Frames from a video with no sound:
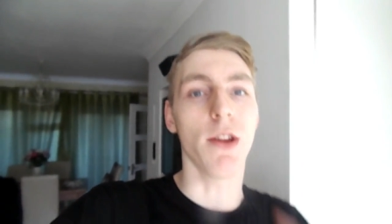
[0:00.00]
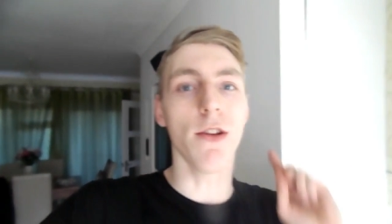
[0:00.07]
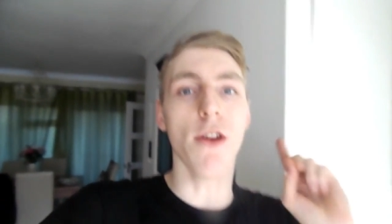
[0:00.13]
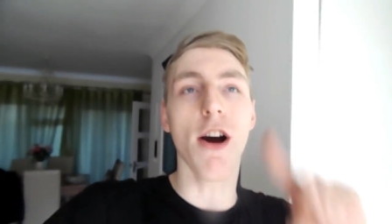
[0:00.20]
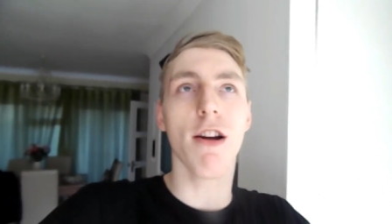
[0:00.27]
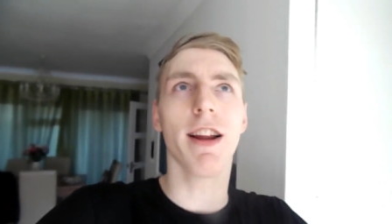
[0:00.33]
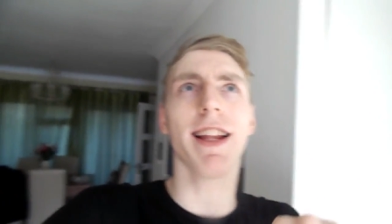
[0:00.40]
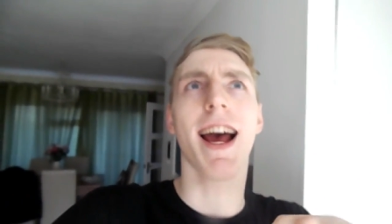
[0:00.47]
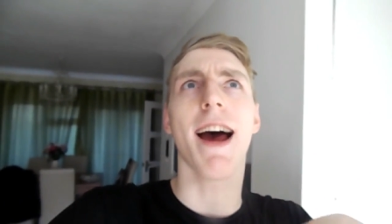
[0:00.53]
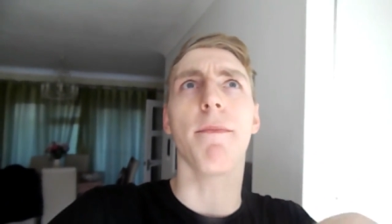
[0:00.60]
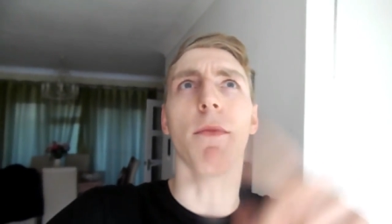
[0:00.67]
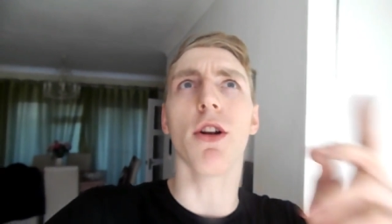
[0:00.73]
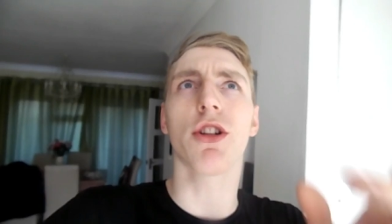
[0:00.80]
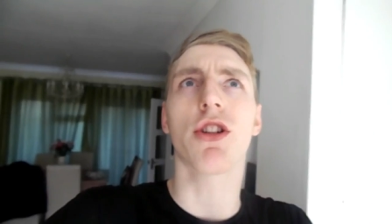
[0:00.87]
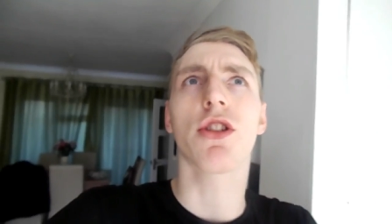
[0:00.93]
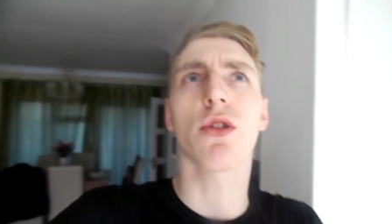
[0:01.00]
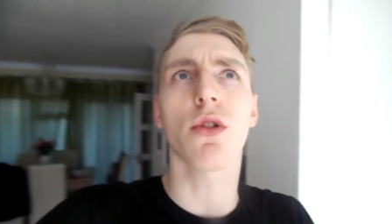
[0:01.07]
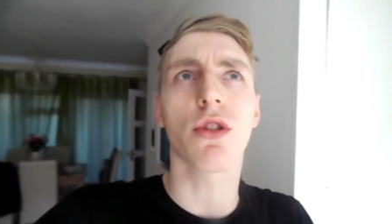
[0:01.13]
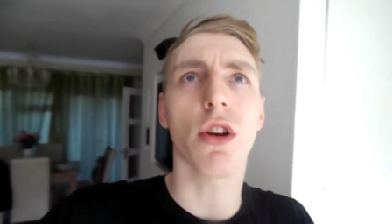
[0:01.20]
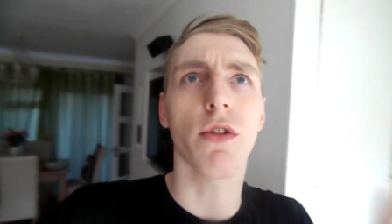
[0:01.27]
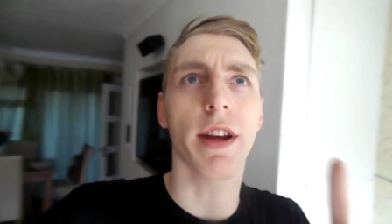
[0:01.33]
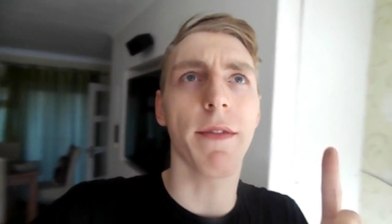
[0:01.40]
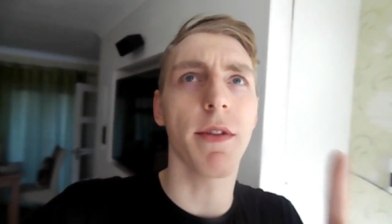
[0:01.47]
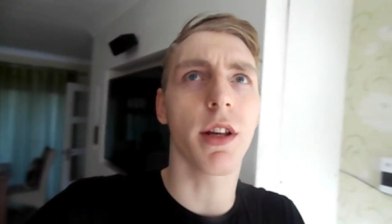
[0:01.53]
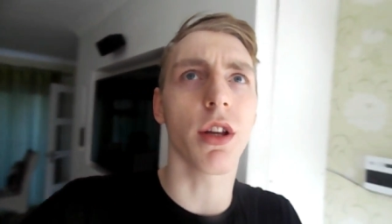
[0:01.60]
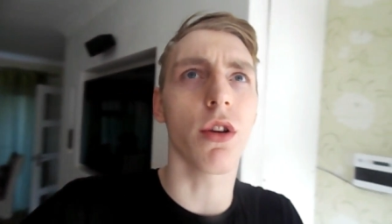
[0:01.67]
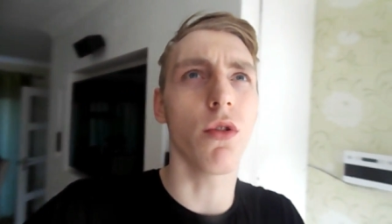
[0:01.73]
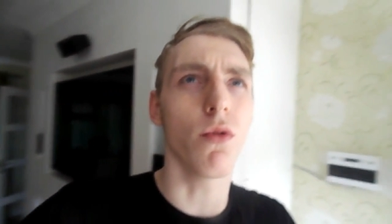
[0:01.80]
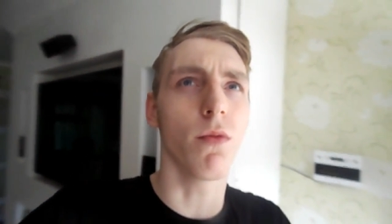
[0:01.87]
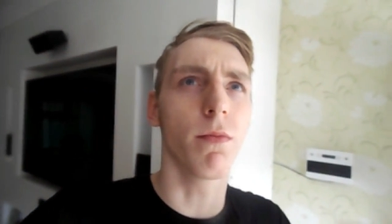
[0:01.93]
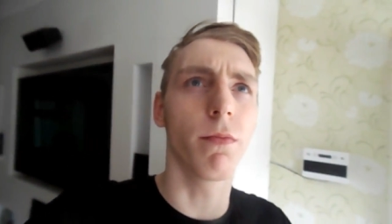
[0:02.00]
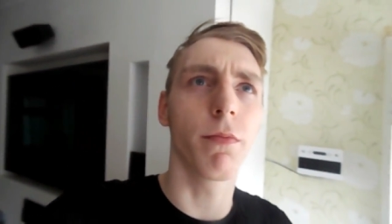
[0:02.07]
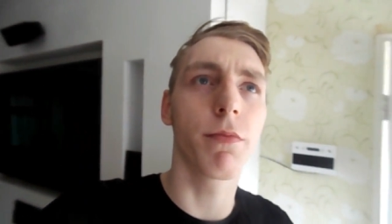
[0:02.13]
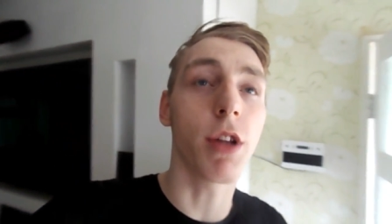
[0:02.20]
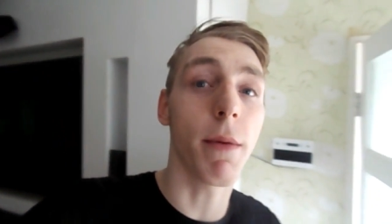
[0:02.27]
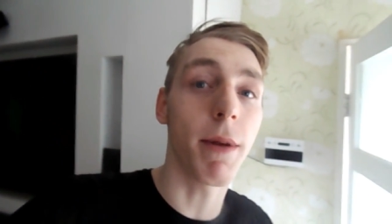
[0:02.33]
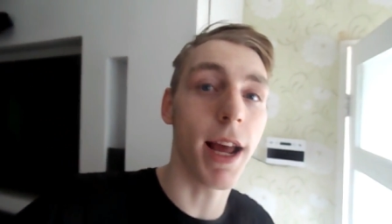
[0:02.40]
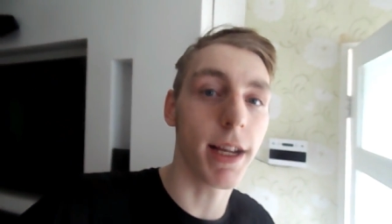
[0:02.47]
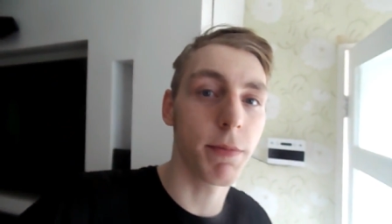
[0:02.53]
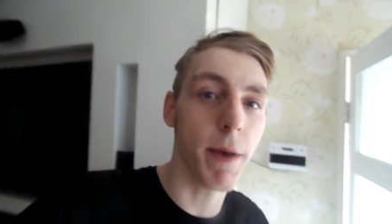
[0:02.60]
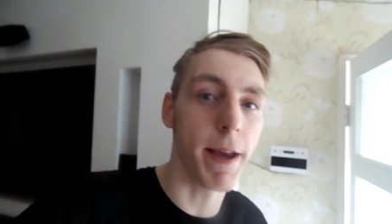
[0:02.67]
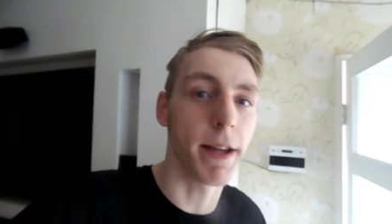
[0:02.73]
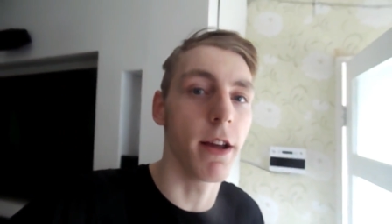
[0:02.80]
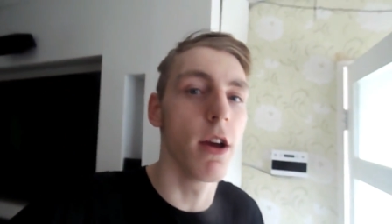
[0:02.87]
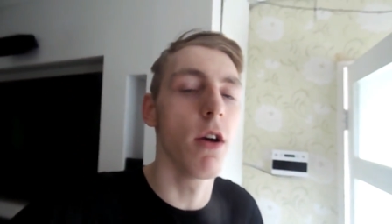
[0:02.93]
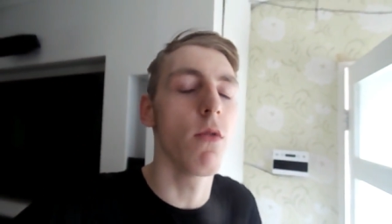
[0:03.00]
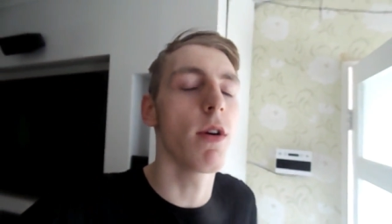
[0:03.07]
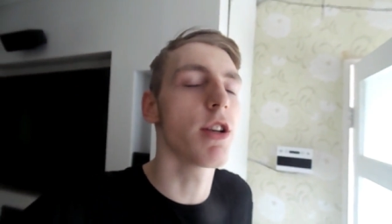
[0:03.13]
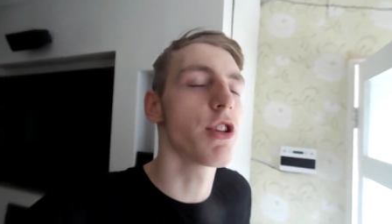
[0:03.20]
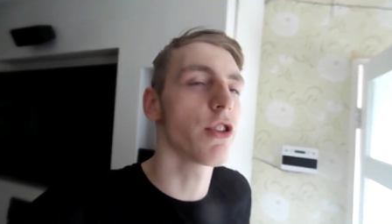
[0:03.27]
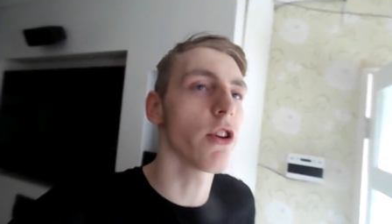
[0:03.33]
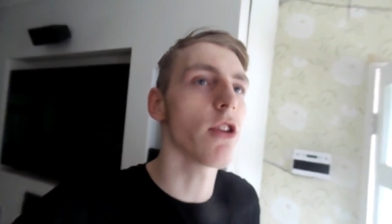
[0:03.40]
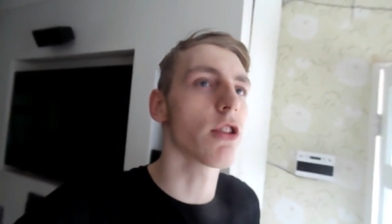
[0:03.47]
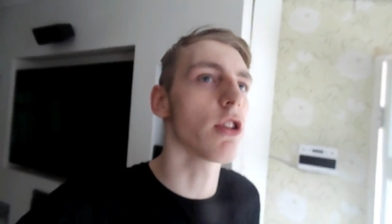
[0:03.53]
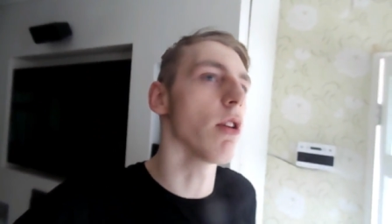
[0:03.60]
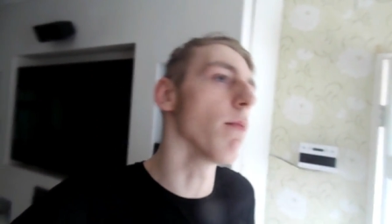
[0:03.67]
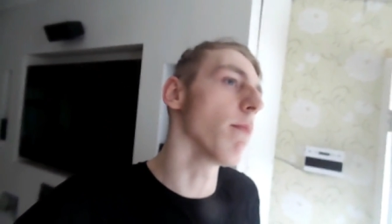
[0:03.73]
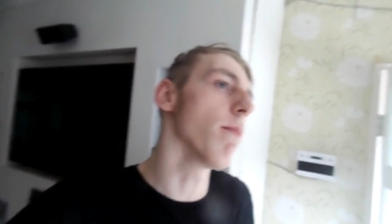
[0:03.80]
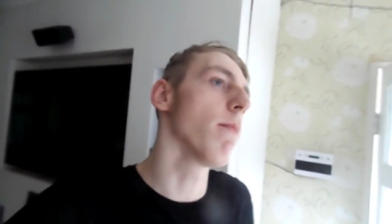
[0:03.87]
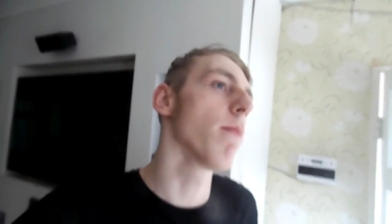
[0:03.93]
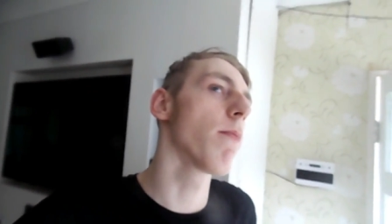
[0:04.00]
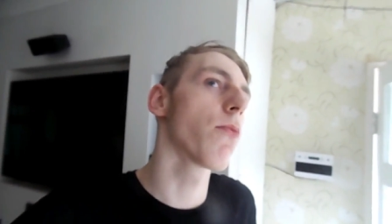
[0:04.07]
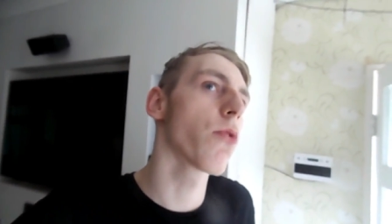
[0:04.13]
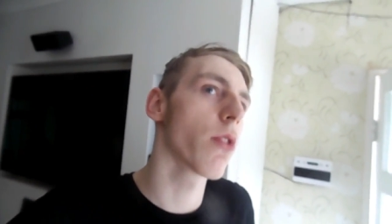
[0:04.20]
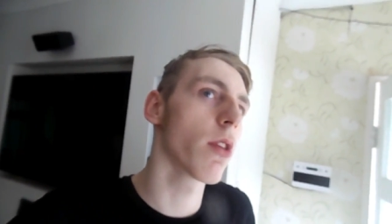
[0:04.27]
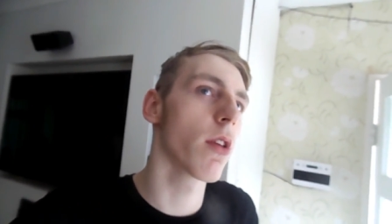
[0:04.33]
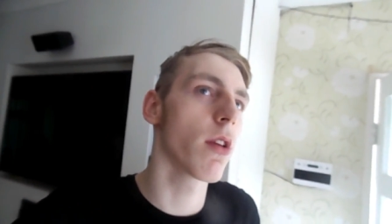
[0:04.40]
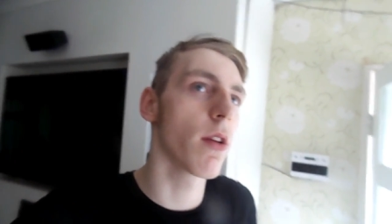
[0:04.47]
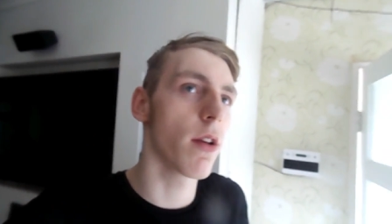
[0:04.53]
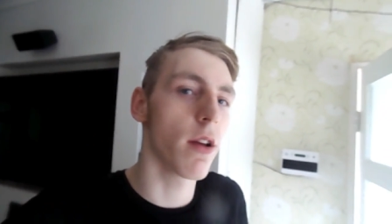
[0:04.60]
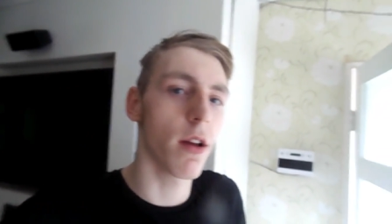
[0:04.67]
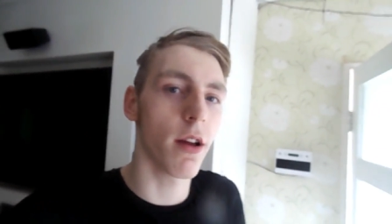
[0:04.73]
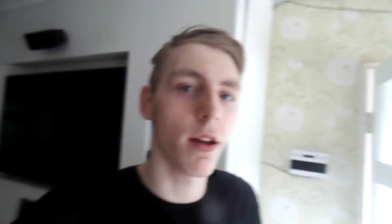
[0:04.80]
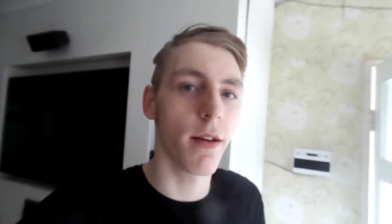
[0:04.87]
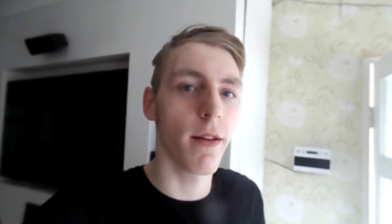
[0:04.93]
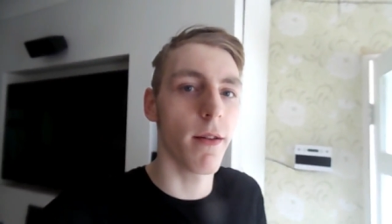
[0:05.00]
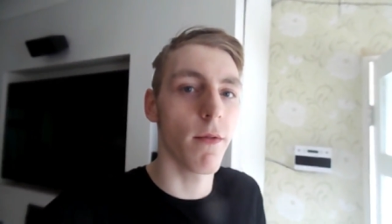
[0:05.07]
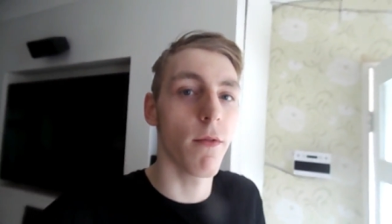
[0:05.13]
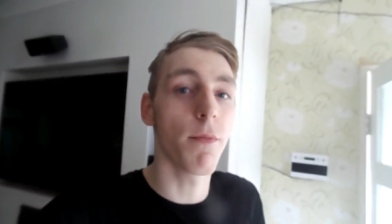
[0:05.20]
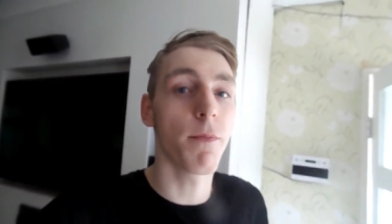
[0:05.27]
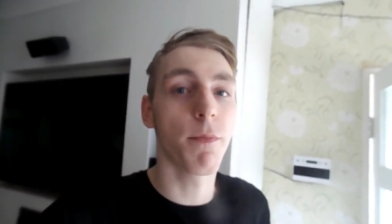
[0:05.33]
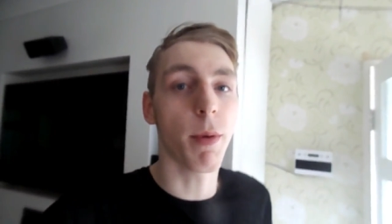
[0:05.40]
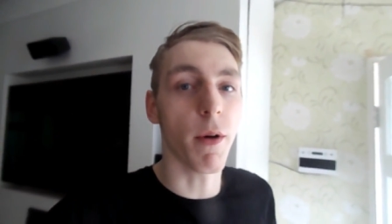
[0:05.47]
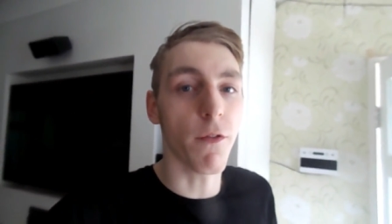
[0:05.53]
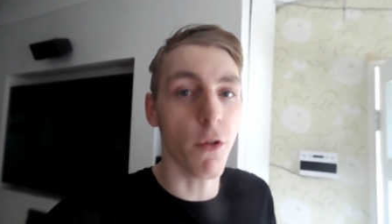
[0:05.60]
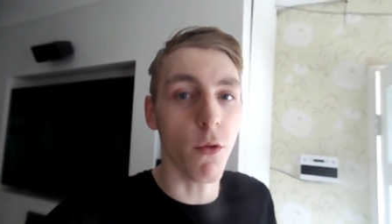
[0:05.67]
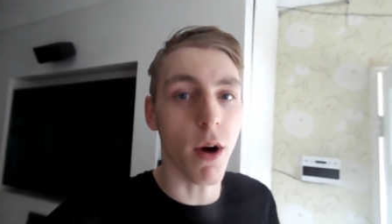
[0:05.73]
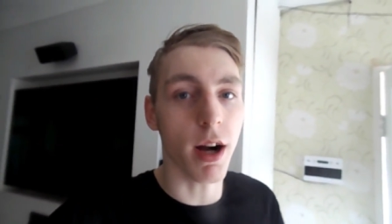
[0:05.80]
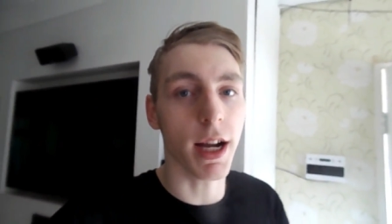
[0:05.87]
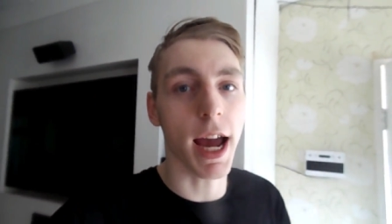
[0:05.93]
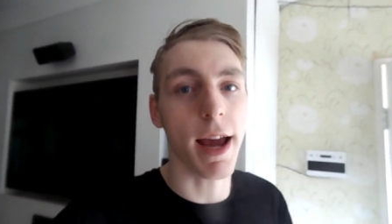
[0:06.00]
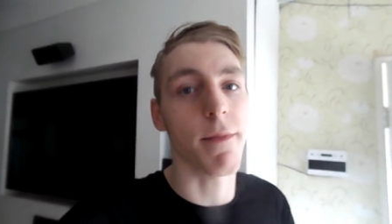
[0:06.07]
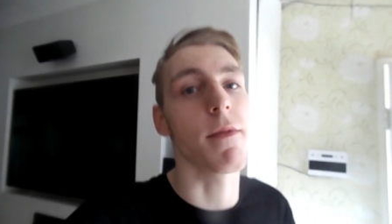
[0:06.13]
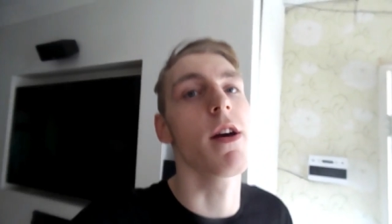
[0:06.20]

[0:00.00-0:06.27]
Are Not only that, Monster's also giving you double X P, which is awesome. But only for one game. But for one game.